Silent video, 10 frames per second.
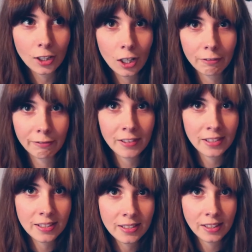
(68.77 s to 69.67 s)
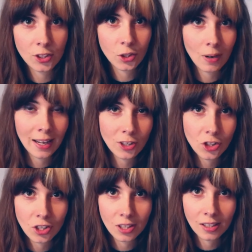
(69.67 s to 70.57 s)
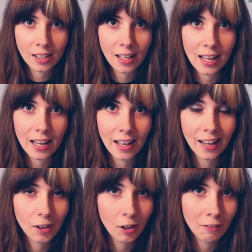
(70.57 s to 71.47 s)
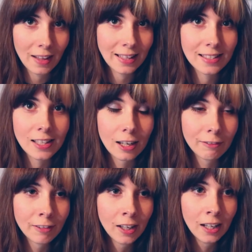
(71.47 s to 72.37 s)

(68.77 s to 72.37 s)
office situation and all of that stuff.